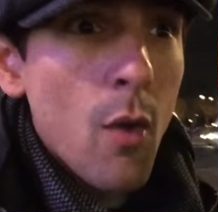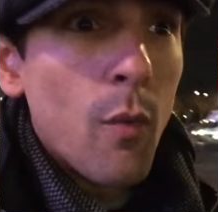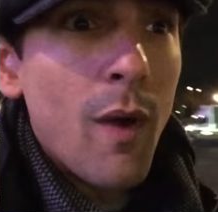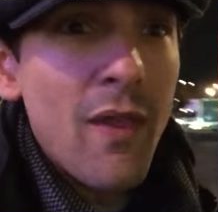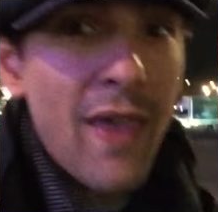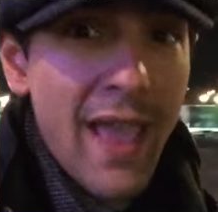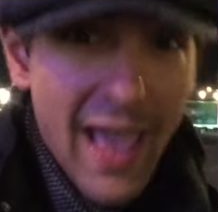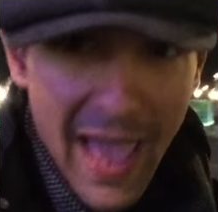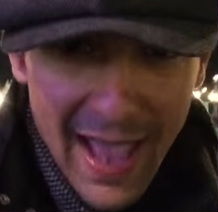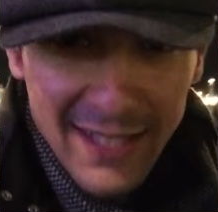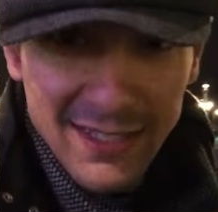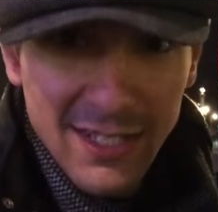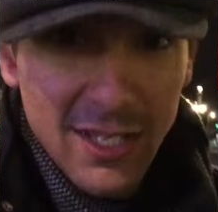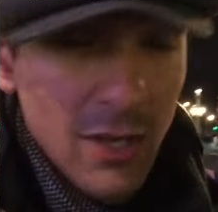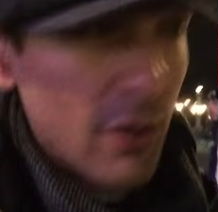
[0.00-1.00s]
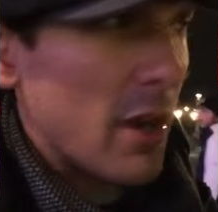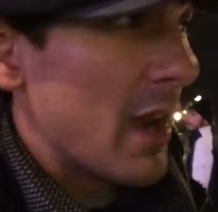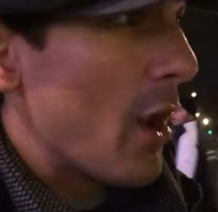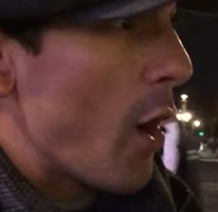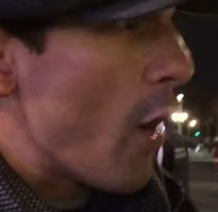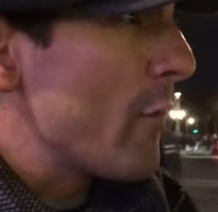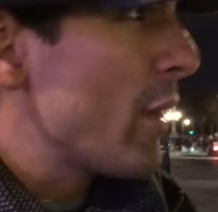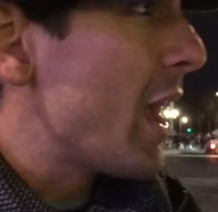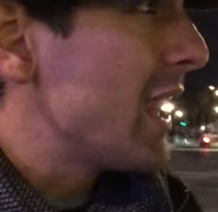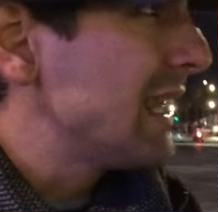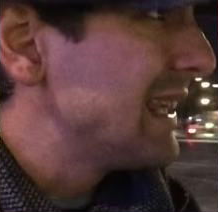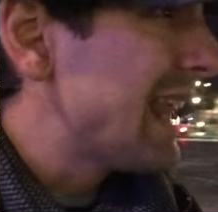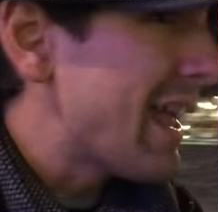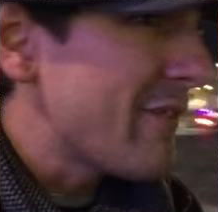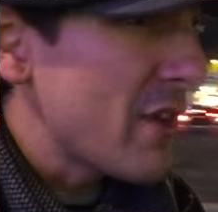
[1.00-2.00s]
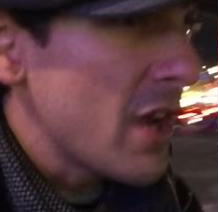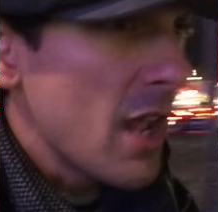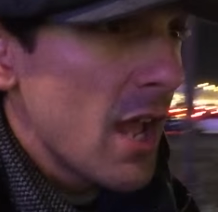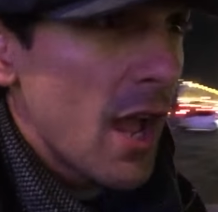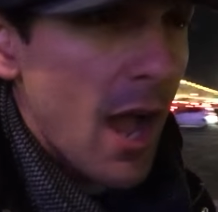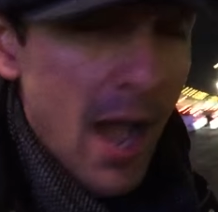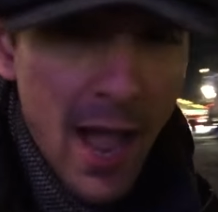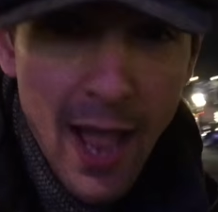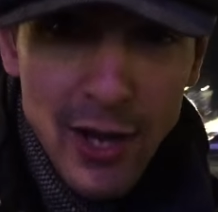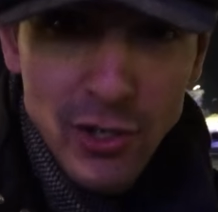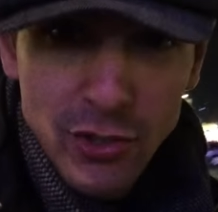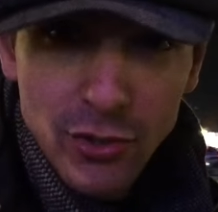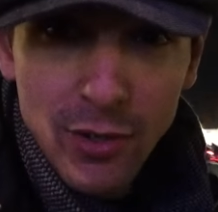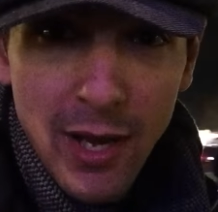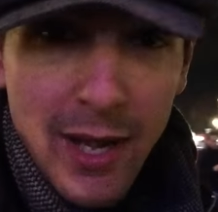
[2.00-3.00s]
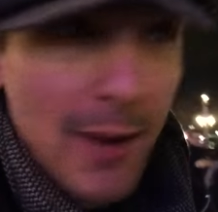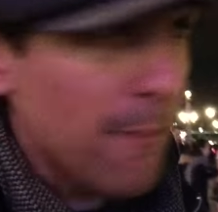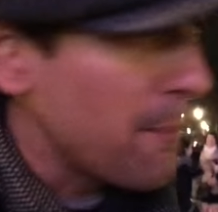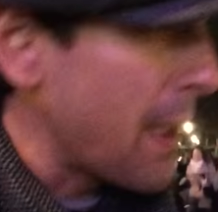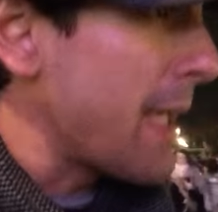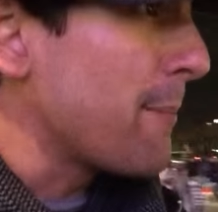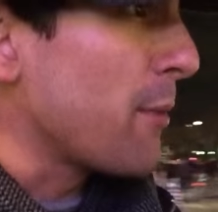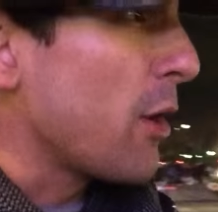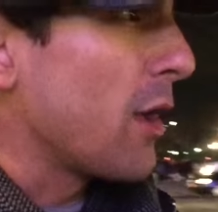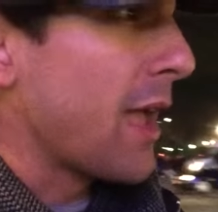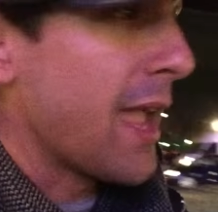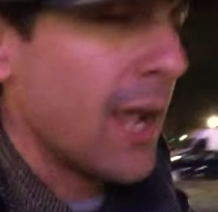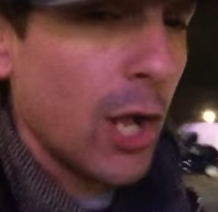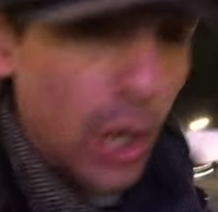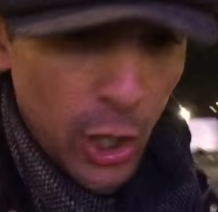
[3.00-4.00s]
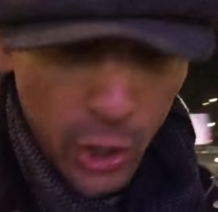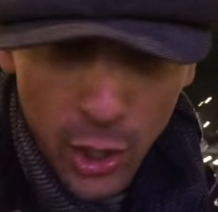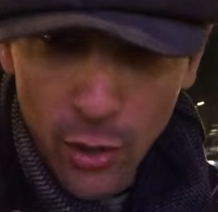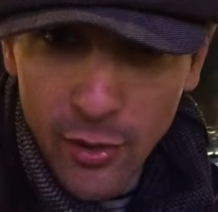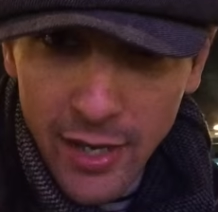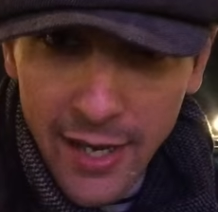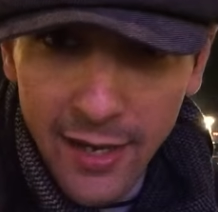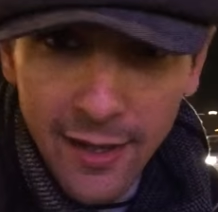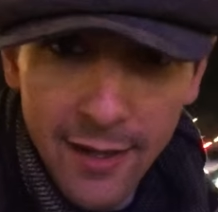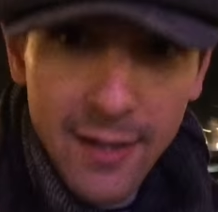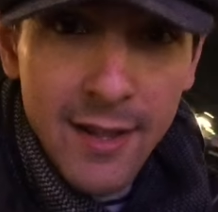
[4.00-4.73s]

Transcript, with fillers: where they executed over 1,100 people, including